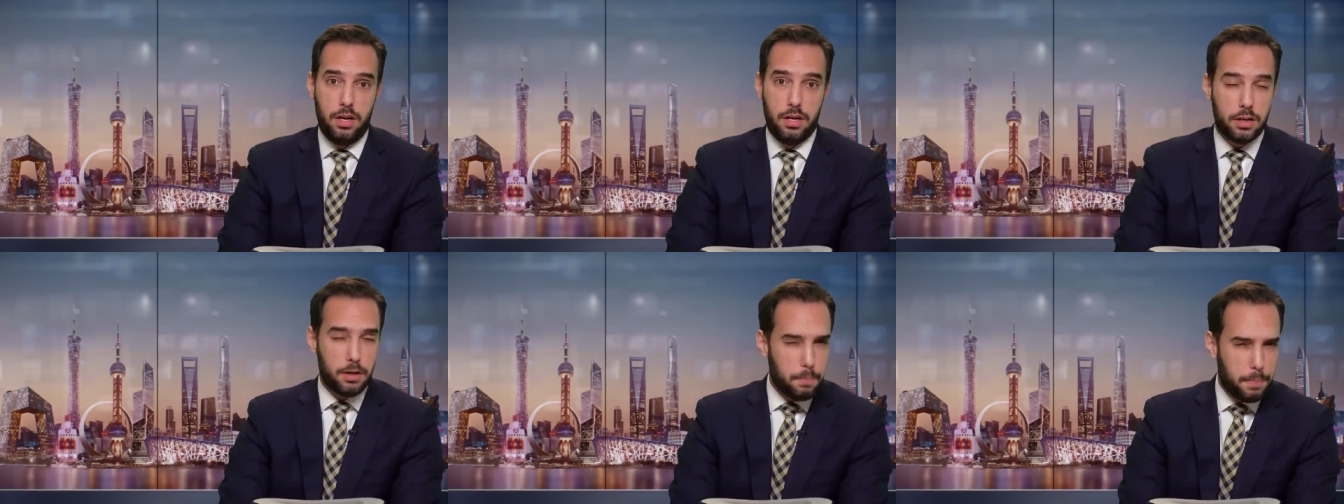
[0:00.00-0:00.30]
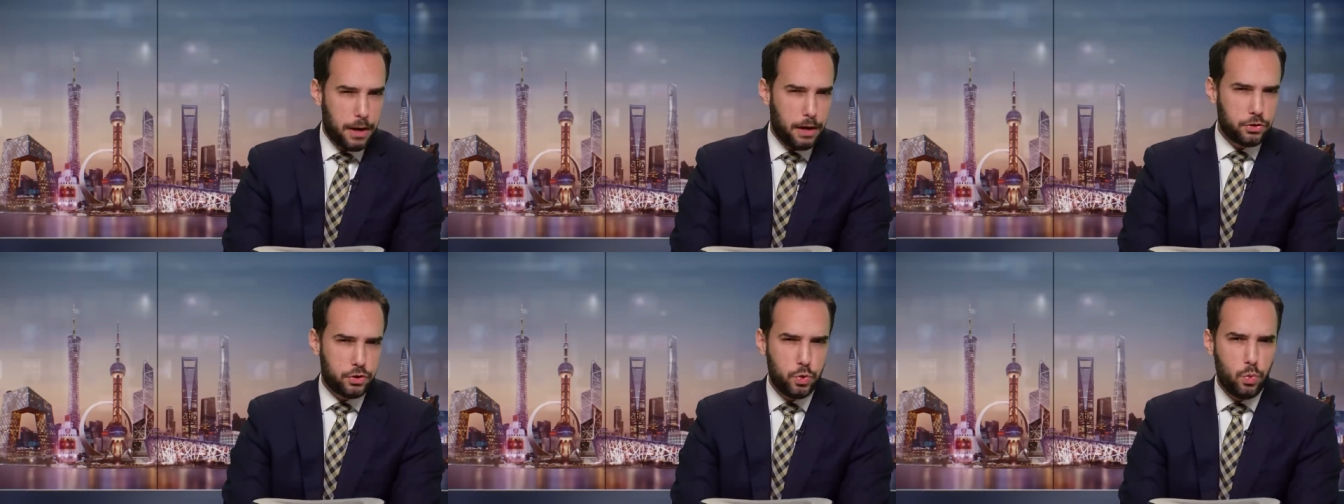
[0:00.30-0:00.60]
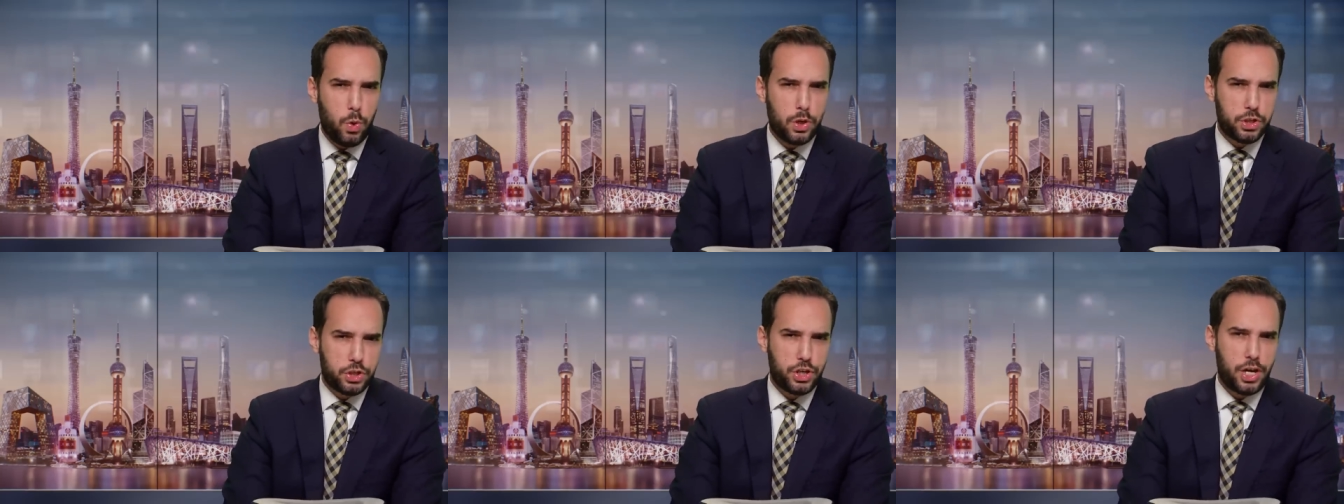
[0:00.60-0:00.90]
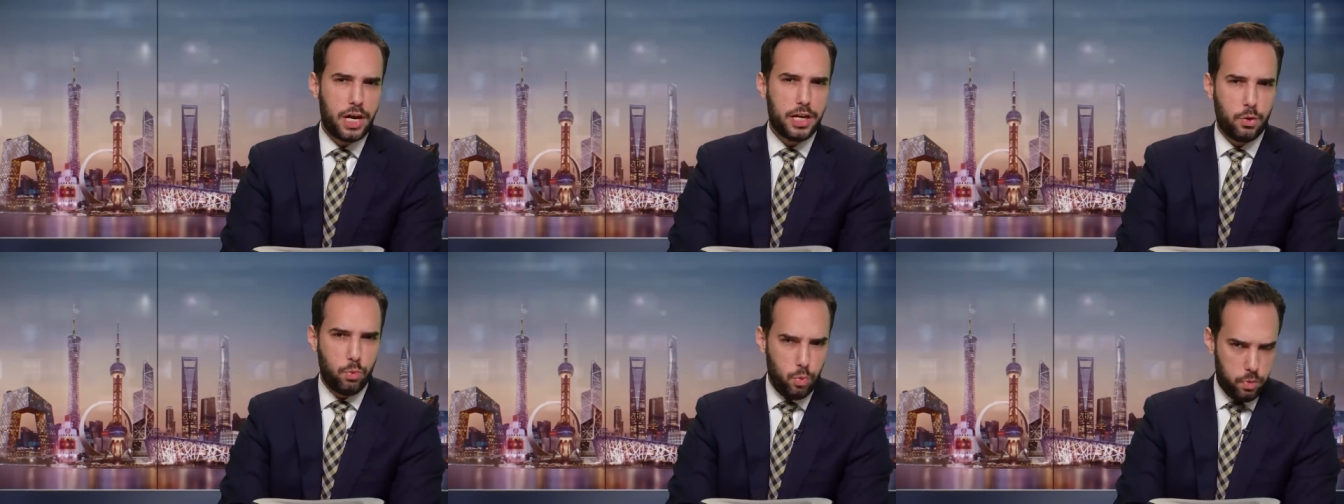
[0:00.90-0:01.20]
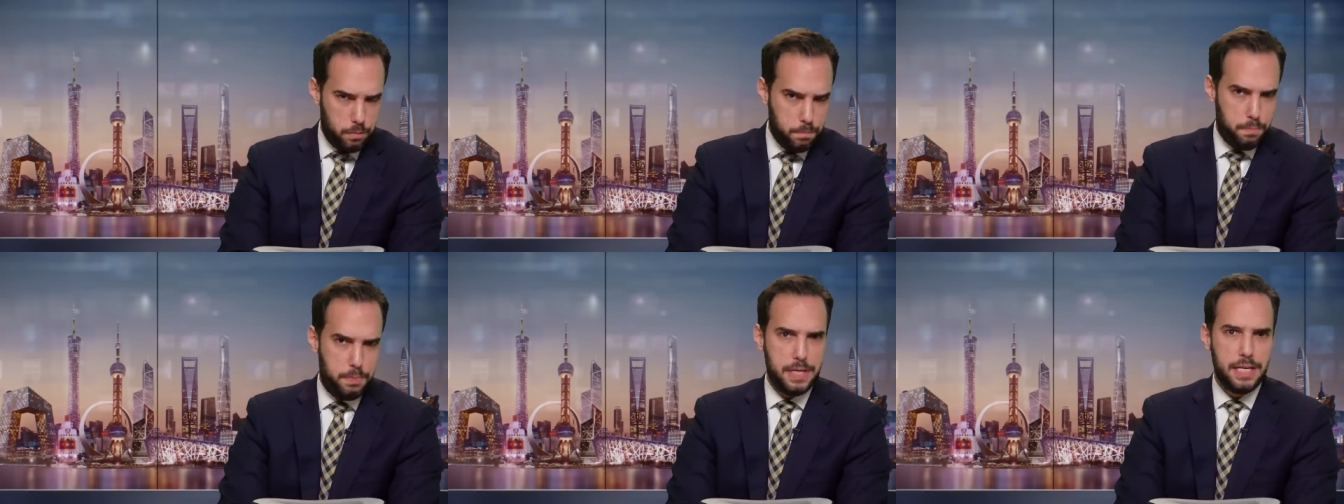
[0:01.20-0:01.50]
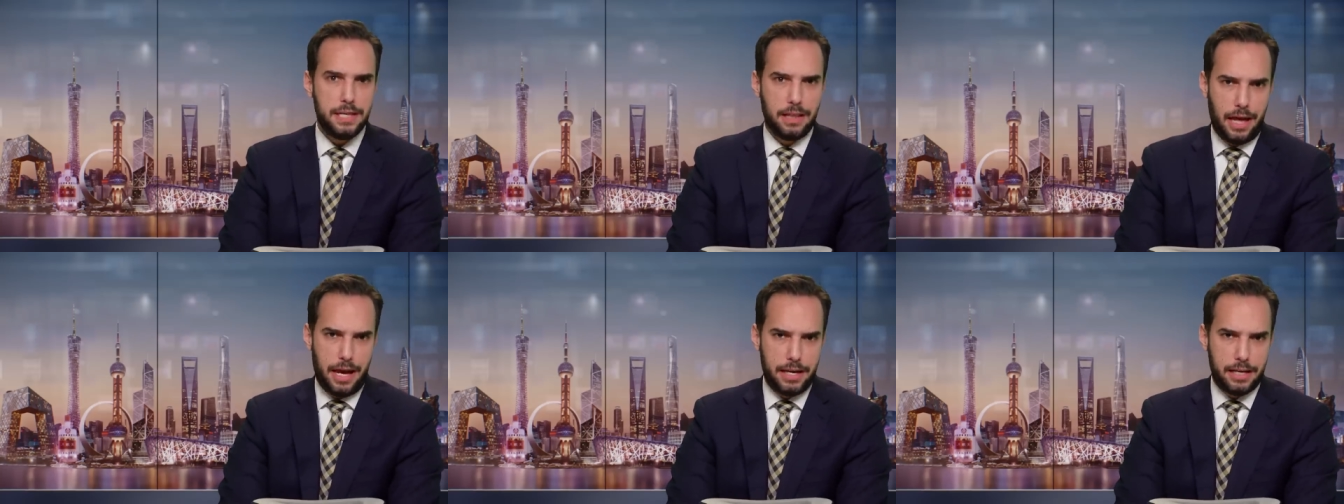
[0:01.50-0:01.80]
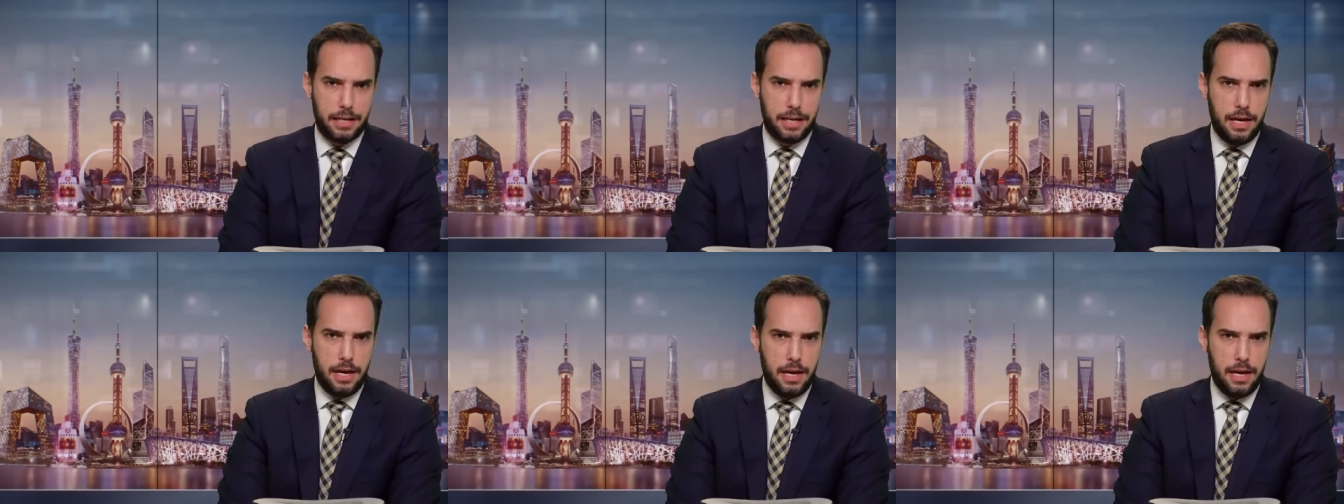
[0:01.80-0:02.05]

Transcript: Compared to what China would be like